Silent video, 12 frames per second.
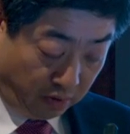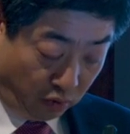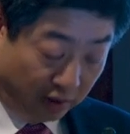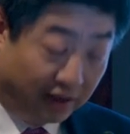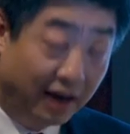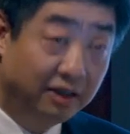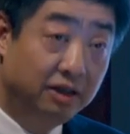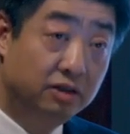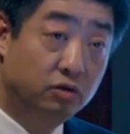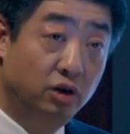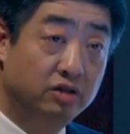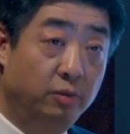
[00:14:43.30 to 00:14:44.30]
We take
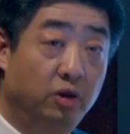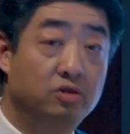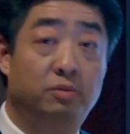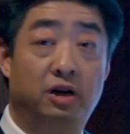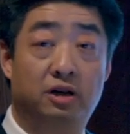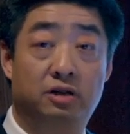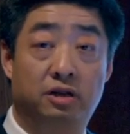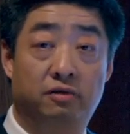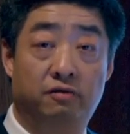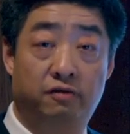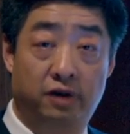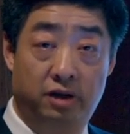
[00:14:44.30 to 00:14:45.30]
this responsibility
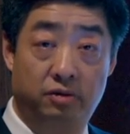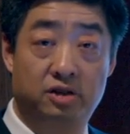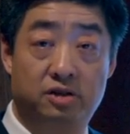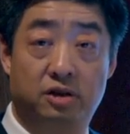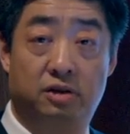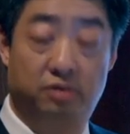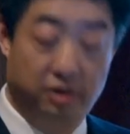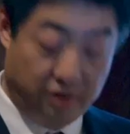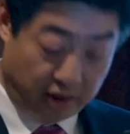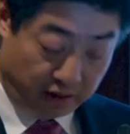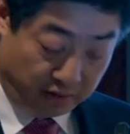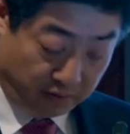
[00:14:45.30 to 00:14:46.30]
very
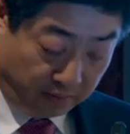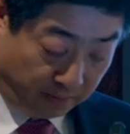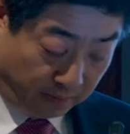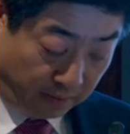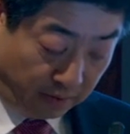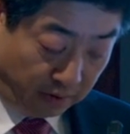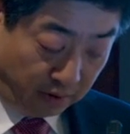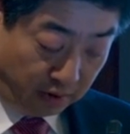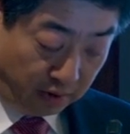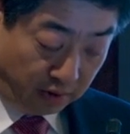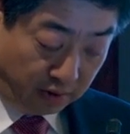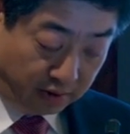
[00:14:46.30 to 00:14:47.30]
seriously.
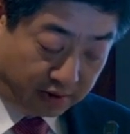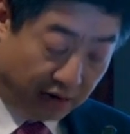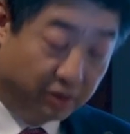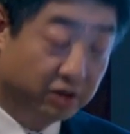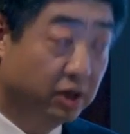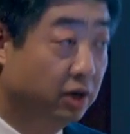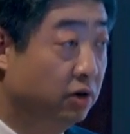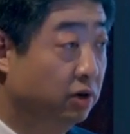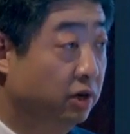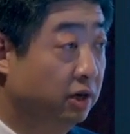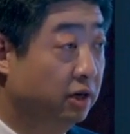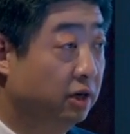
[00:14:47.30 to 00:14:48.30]

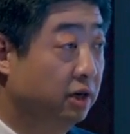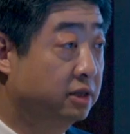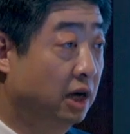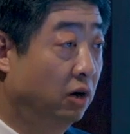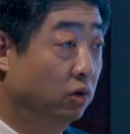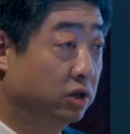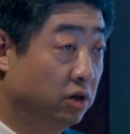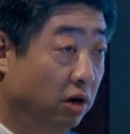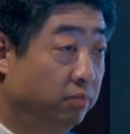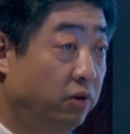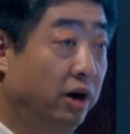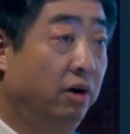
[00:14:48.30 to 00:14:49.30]
Cybersecurity is our
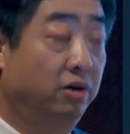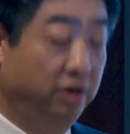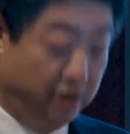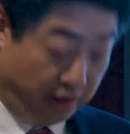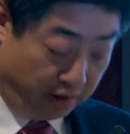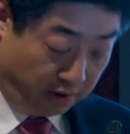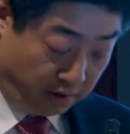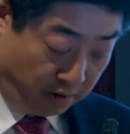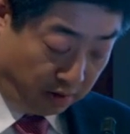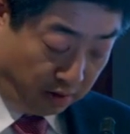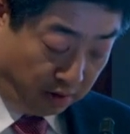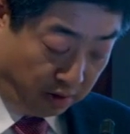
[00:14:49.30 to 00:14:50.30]
top priority
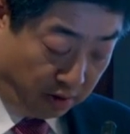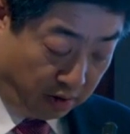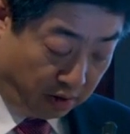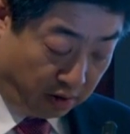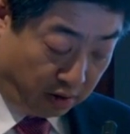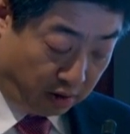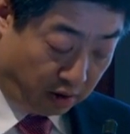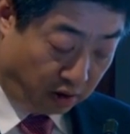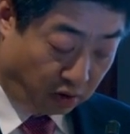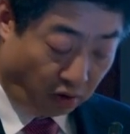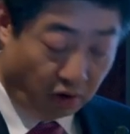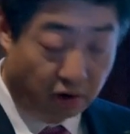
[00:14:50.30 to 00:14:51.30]

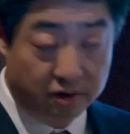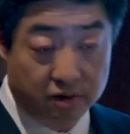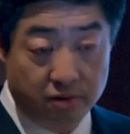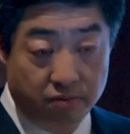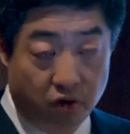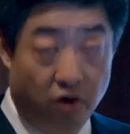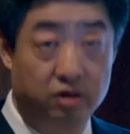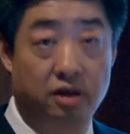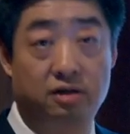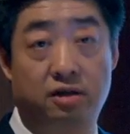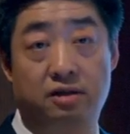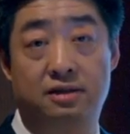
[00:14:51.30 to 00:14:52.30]
across
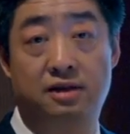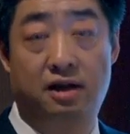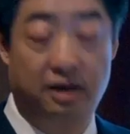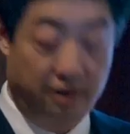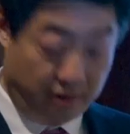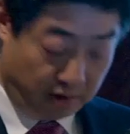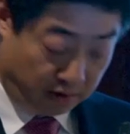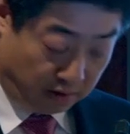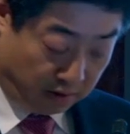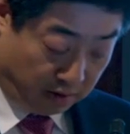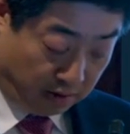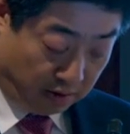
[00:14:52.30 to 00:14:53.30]
product design,
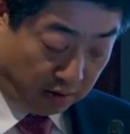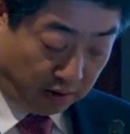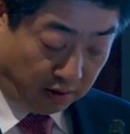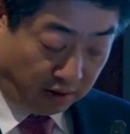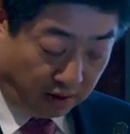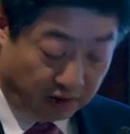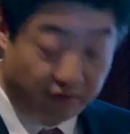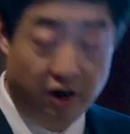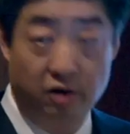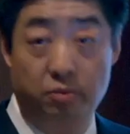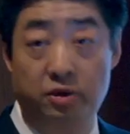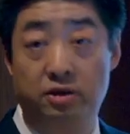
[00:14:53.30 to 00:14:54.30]

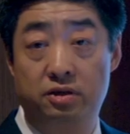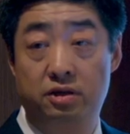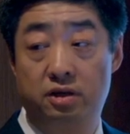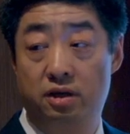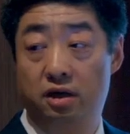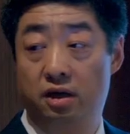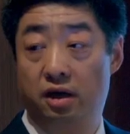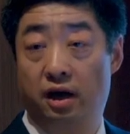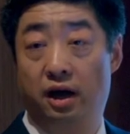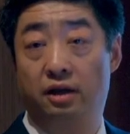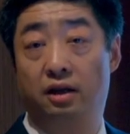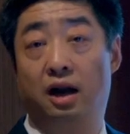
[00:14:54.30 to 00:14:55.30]
development,
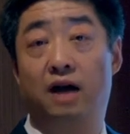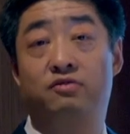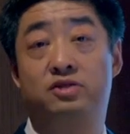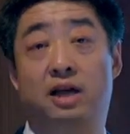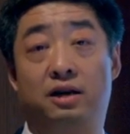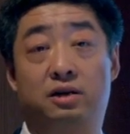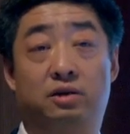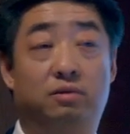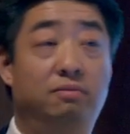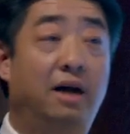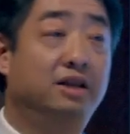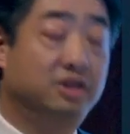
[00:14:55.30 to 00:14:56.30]
and lifecycle
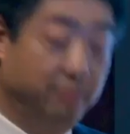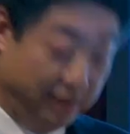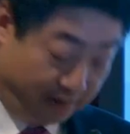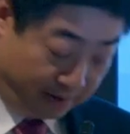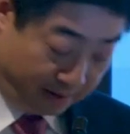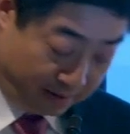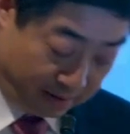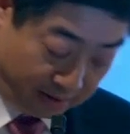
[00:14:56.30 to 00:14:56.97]
management.